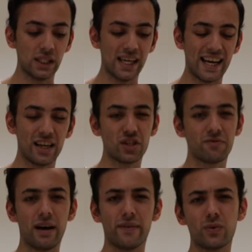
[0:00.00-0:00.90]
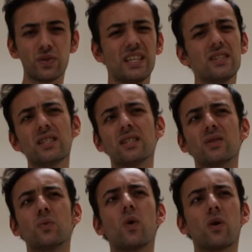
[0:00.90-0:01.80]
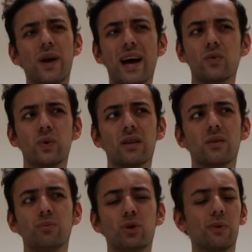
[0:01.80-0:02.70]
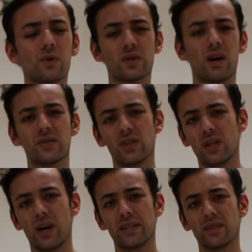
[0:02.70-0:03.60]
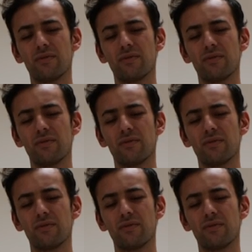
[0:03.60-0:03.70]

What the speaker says: And I just found that it was easier to walk around with Blublox glasses at night. I